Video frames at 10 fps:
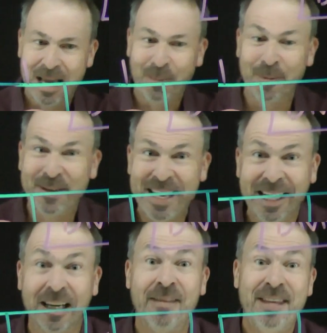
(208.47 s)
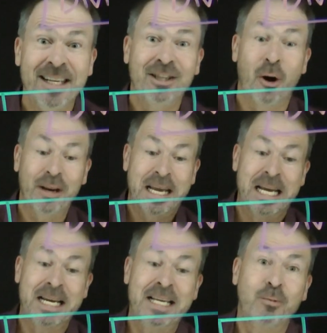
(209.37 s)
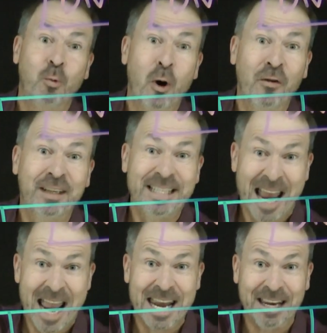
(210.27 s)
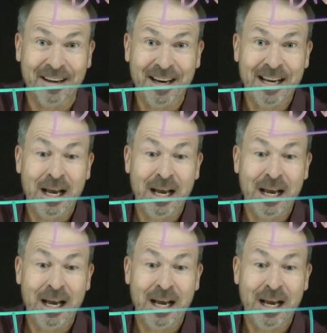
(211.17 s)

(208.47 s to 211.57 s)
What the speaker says: But in particular, this dot here is worth 10.